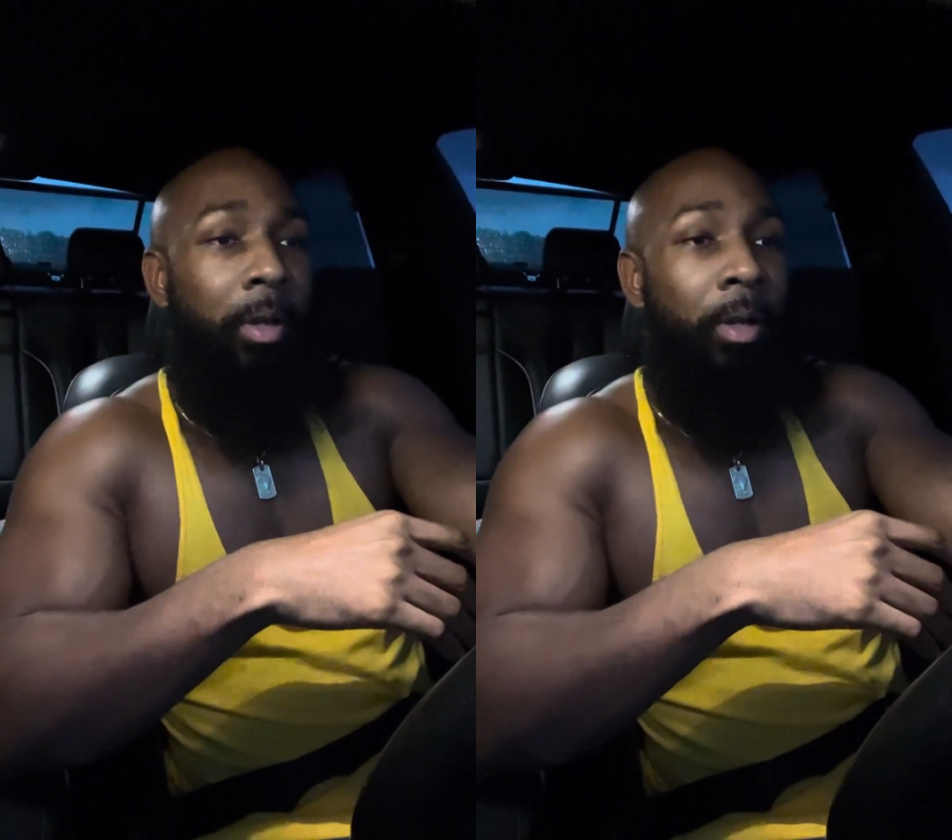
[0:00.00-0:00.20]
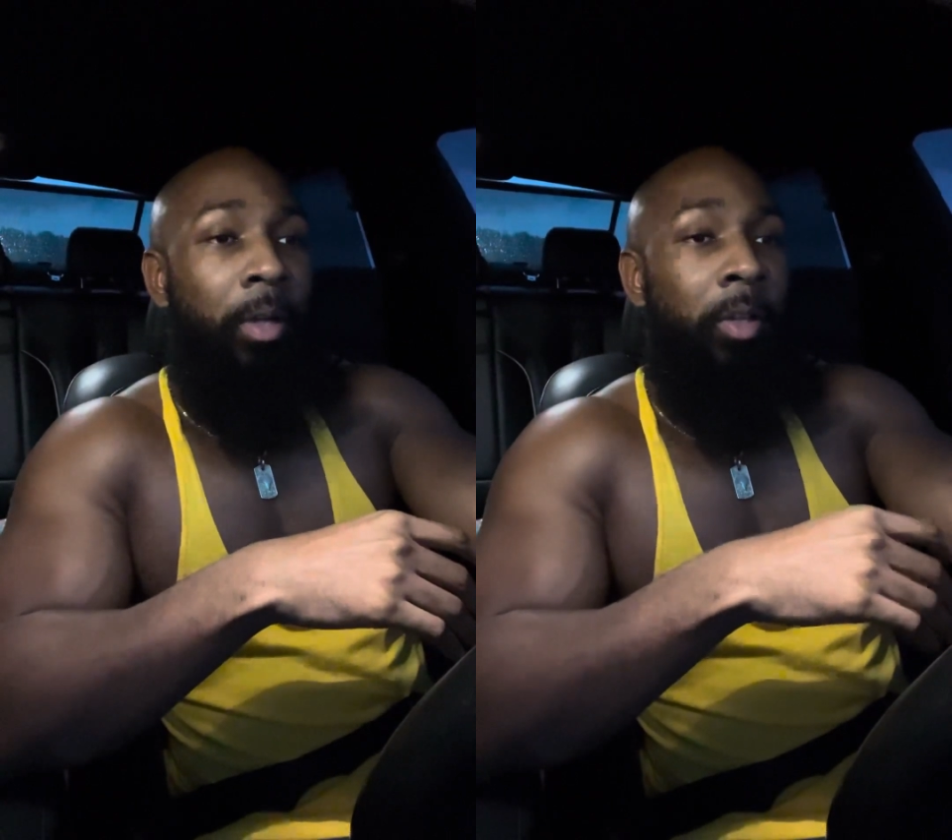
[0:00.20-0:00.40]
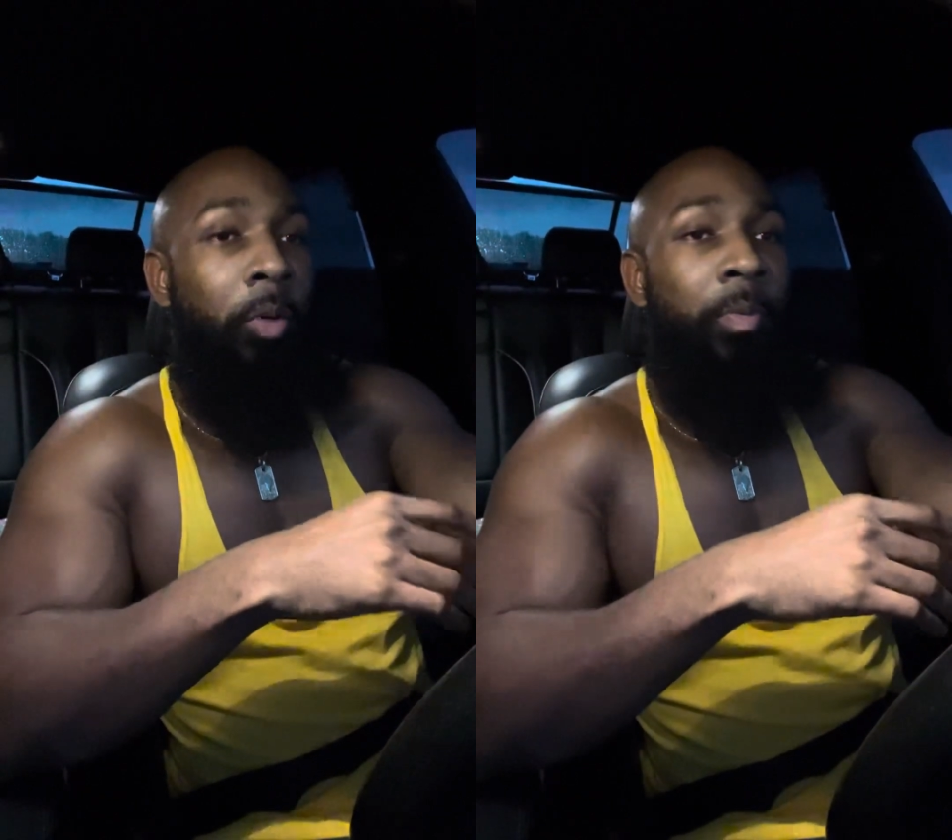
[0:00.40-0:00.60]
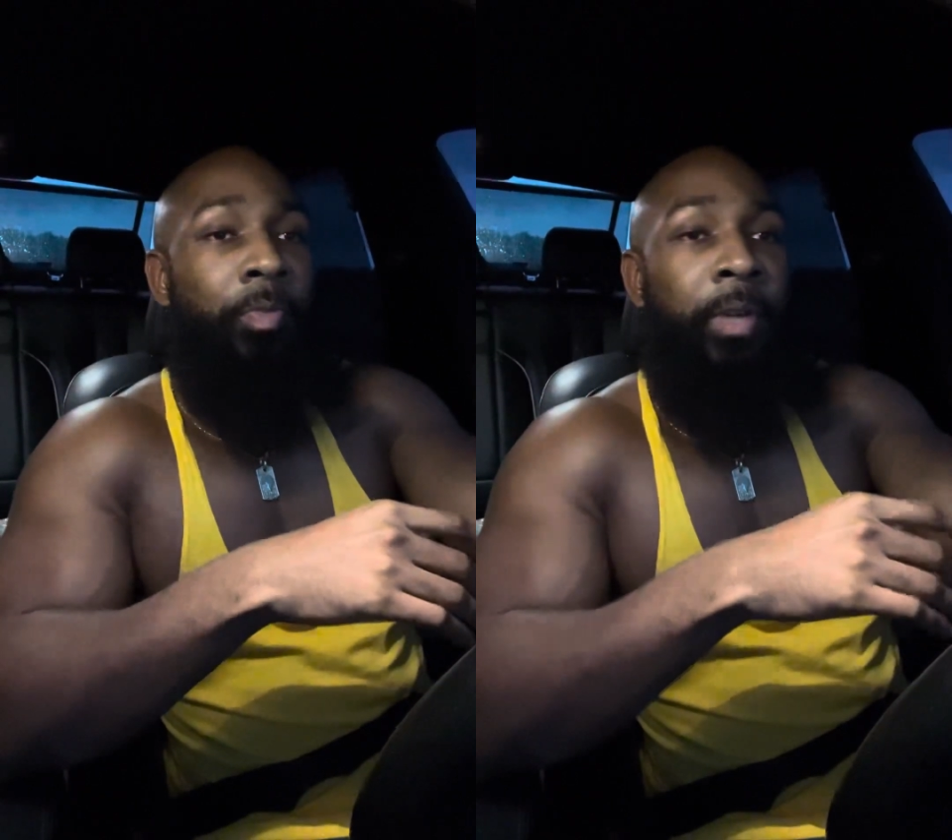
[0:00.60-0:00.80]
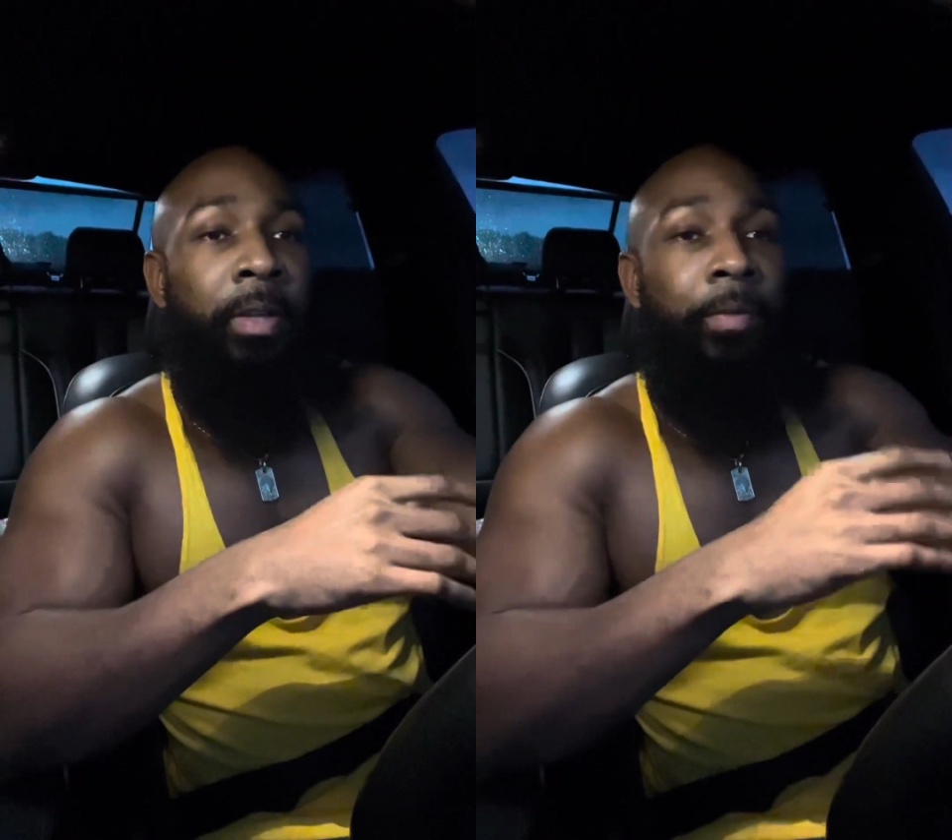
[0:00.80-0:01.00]

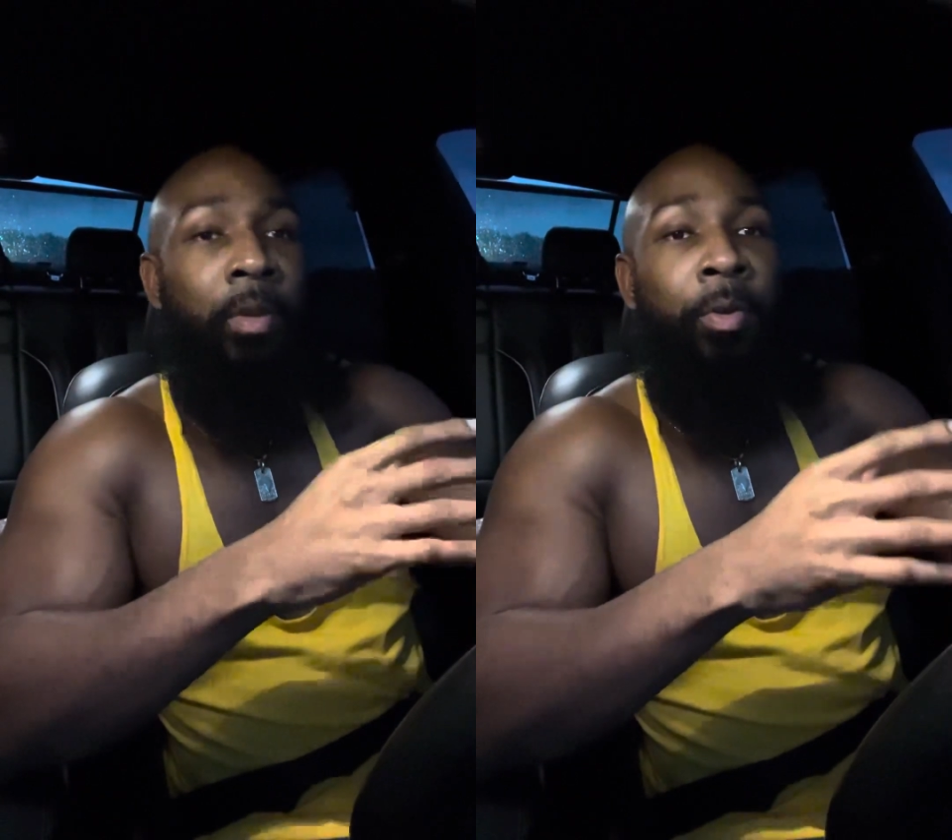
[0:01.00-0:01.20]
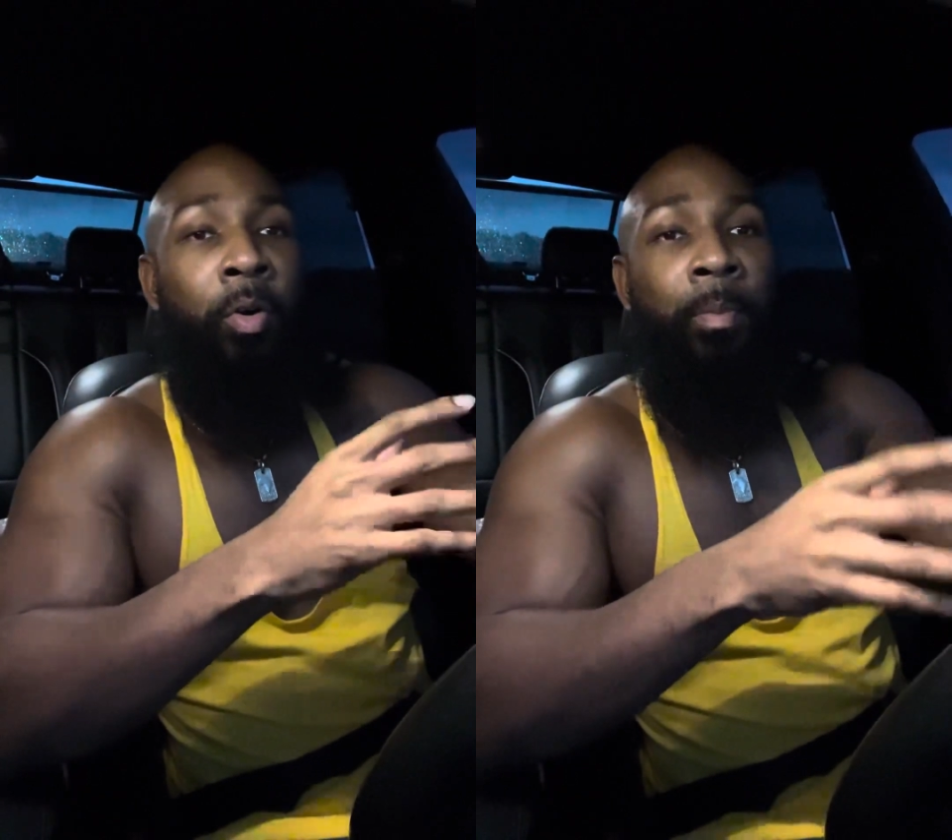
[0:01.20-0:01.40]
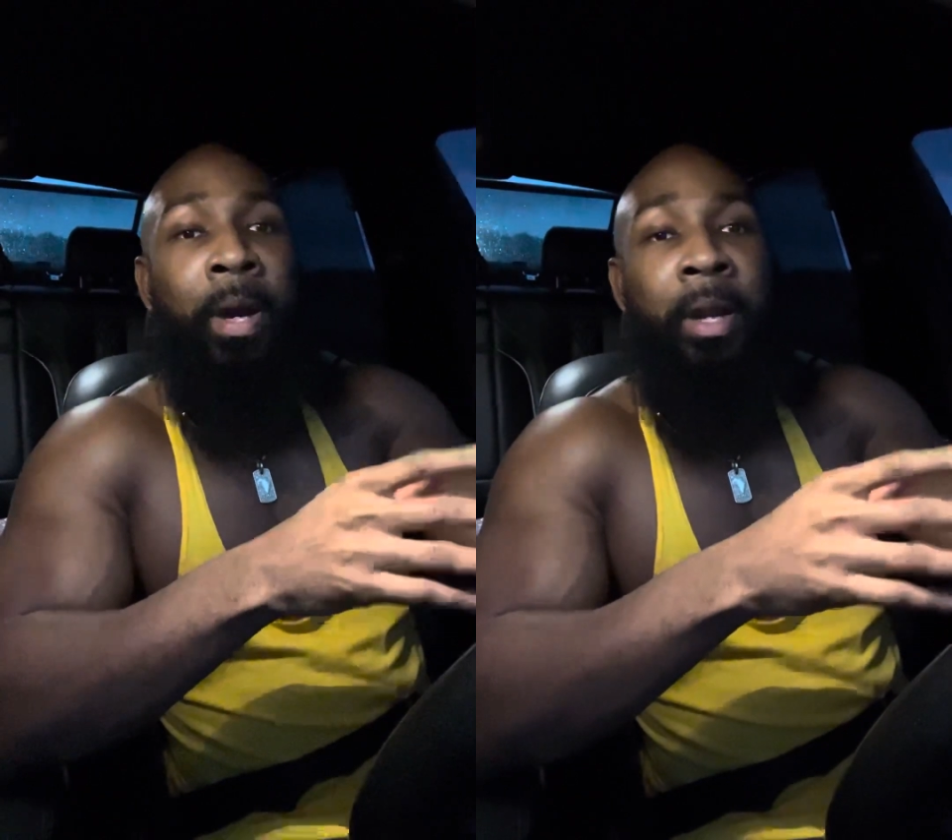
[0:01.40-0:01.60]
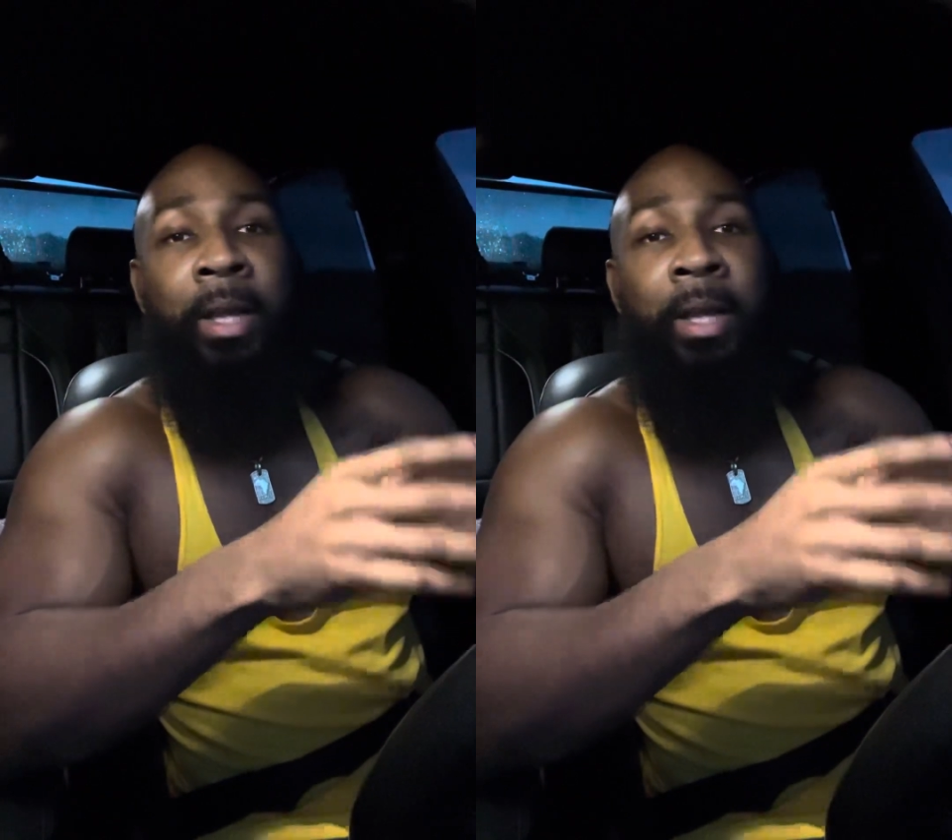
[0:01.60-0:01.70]
Clomiphene, if you don't know about it,